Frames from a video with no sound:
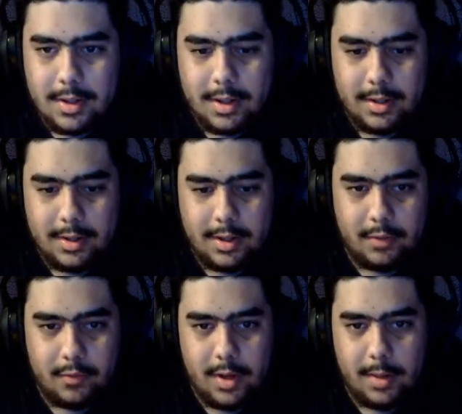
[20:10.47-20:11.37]
and then I
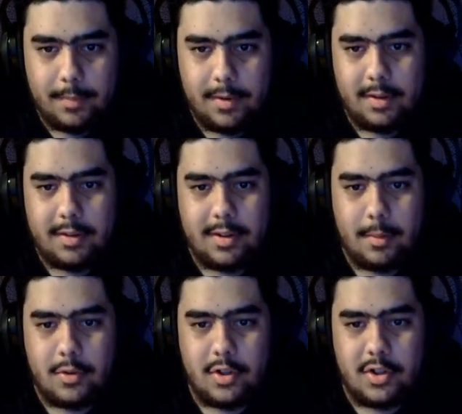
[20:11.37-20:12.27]
grab this, and
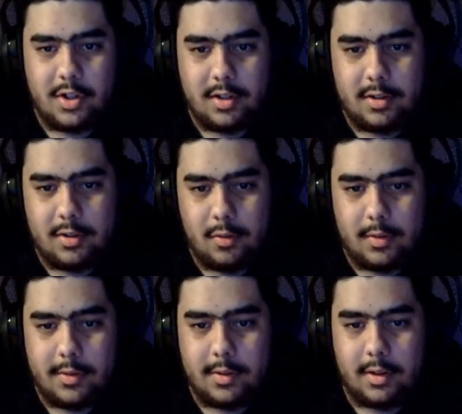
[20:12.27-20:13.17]
I'm changing it to
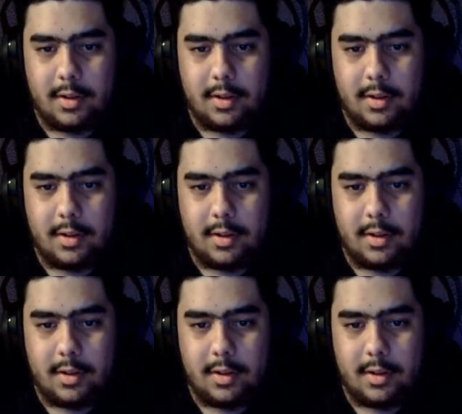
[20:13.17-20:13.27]
its